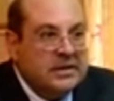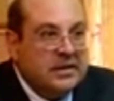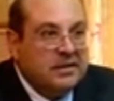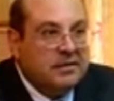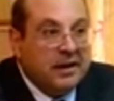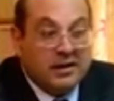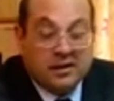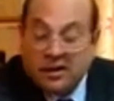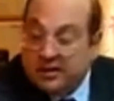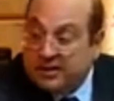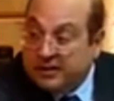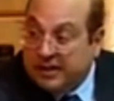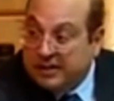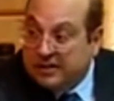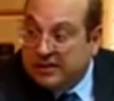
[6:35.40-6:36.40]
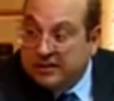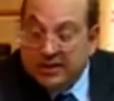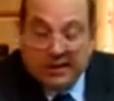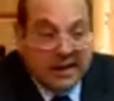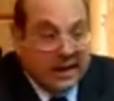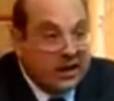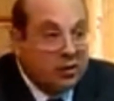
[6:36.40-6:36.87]
In fact, Justice
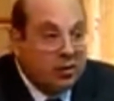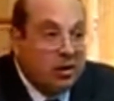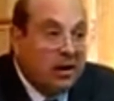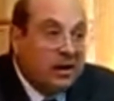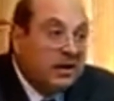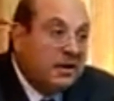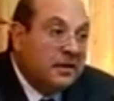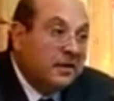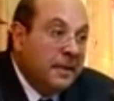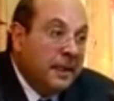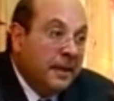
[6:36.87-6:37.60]
Hidayatullah,